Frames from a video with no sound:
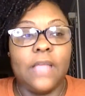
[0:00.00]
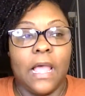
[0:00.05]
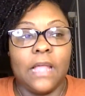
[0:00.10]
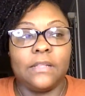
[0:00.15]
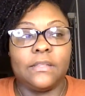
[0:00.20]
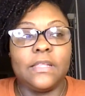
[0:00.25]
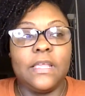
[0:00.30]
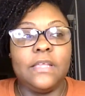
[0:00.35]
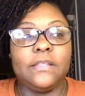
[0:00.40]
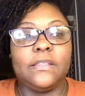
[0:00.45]
I
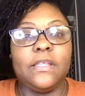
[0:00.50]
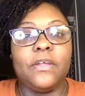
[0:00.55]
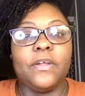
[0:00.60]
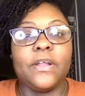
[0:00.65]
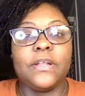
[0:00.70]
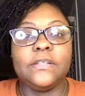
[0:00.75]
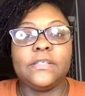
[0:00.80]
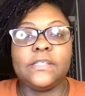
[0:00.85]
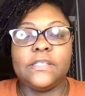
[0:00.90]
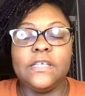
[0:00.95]
think they're
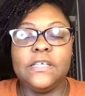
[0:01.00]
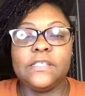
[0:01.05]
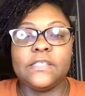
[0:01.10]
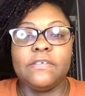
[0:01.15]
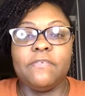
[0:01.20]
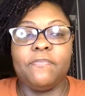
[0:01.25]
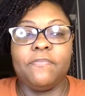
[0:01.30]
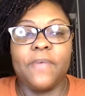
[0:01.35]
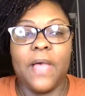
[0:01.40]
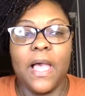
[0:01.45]
in
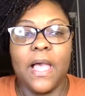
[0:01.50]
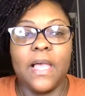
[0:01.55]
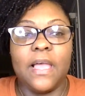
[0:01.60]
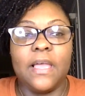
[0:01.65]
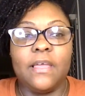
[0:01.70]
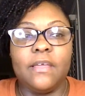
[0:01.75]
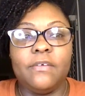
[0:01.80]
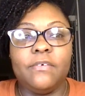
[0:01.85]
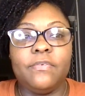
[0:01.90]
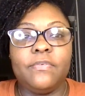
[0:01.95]
season
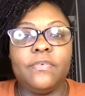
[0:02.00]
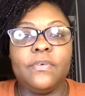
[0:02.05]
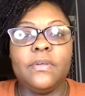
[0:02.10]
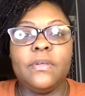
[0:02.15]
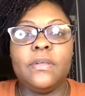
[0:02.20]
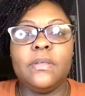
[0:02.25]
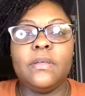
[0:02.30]
5.